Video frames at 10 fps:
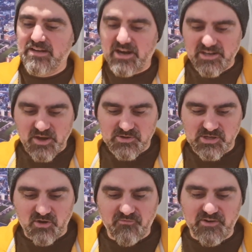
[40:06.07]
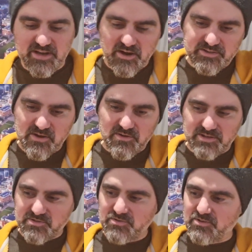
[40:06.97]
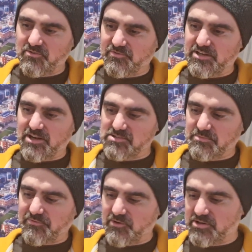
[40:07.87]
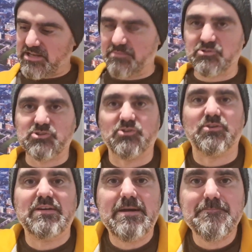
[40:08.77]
I know it's a long video. I don't like doing long videos. I prefer to keep them short.